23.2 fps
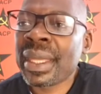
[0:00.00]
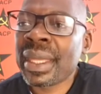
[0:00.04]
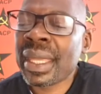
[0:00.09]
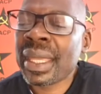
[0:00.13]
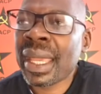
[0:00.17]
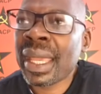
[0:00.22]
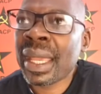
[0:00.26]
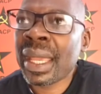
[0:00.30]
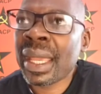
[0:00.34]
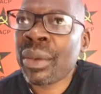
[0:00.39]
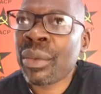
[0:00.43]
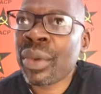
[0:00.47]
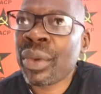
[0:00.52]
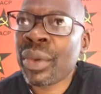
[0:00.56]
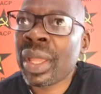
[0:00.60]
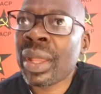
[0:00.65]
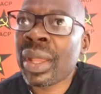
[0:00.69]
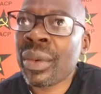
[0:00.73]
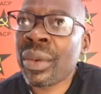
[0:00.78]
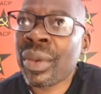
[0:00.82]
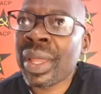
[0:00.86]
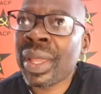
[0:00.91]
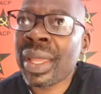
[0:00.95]

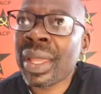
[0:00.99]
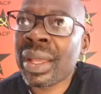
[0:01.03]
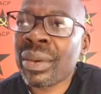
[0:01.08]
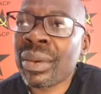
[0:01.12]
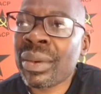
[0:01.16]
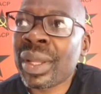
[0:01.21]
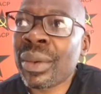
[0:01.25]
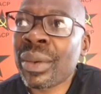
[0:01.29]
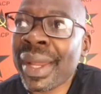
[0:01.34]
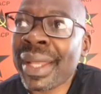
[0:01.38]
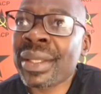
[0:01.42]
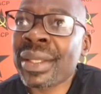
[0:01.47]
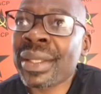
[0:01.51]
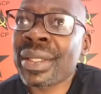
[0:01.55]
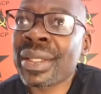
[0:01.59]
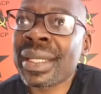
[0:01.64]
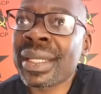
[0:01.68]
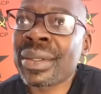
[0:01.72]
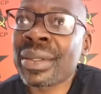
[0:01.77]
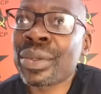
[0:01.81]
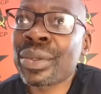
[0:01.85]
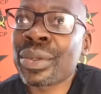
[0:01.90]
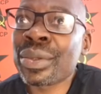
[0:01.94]
we
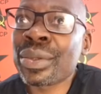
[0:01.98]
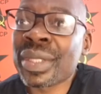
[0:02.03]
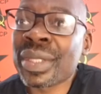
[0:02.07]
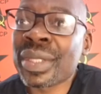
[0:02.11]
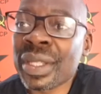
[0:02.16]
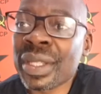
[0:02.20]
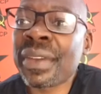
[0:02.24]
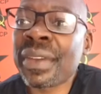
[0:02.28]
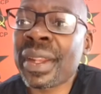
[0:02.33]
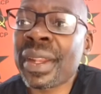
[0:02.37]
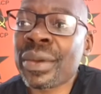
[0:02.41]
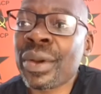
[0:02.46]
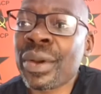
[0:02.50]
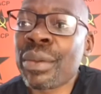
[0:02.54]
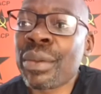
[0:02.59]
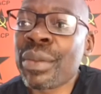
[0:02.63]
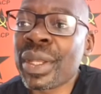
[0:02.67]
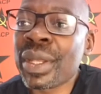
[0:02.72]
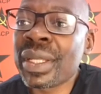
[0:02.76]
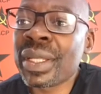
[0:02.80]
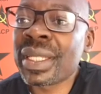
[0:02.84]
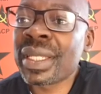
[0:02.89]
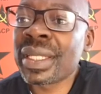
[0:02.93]
went into different
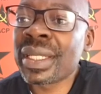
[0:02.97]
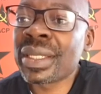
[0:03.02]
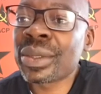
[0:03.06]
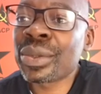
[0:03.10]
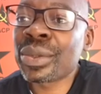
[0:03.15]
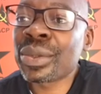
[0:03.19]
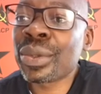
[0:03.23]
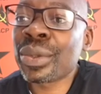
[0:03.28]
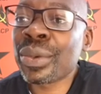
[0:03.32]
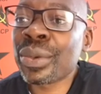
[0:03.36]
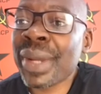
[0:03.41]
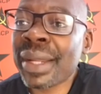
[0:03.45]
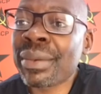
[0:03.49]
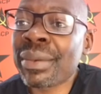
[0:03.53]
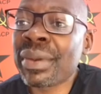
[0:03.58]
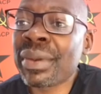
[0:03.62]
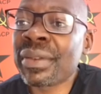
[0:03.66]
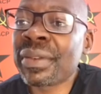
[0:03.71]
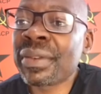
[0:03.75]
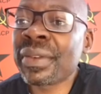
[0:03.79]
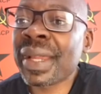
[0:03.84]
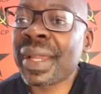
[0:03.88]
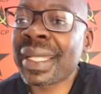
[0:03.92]
communities to work
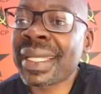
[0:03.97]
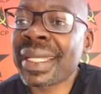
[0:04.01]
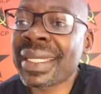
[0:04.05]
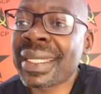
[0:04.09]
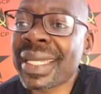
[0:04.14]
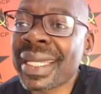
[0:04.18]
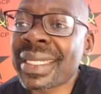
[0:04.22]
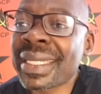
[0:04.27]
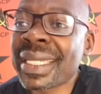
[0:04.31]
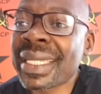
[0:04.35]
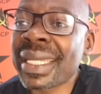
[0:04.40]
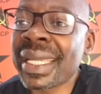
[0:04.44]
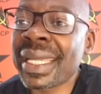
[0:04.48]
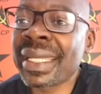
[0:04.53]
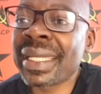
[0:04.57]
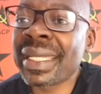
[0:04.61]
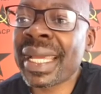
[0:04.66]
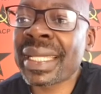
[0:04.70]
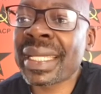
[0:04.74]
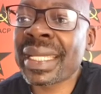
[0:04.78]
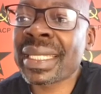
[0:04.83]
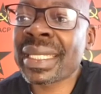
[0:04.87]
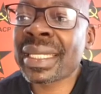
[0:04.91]
with the taxi
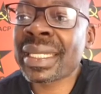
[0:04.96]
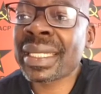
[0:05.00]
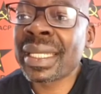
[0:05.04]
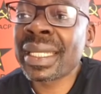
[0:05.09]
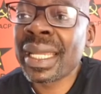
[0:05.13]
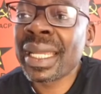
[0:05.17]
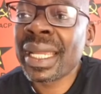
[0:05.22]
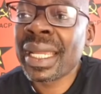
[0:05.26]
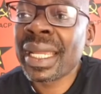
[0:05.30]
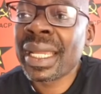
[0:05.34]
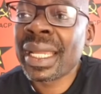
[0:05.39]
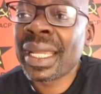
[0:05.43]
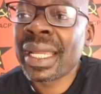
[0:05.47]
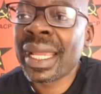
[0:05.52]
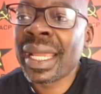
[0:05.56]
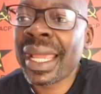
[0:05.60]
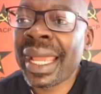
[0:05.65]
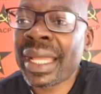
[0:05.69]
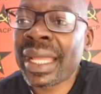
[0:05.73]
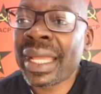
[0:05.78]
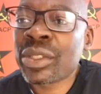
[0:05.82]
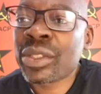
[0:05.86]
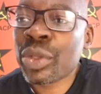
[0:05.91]
industry
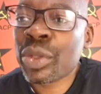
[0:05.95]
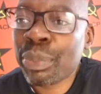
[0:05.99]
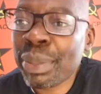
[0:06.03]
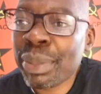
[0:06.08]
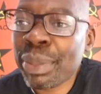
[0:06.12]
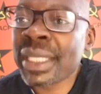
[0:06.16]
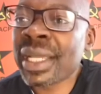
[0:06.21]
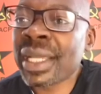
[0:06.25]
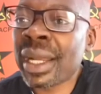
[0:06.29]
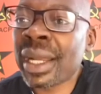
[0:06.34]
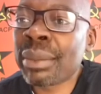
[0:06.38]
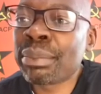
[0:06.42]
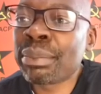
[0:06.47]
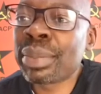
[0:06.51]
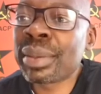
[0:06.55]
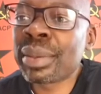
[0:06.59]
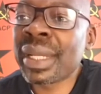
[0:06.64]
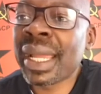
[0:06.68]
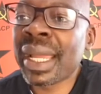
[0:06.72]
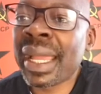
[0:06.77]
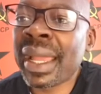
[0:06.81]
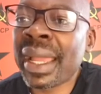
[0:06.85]
to patch up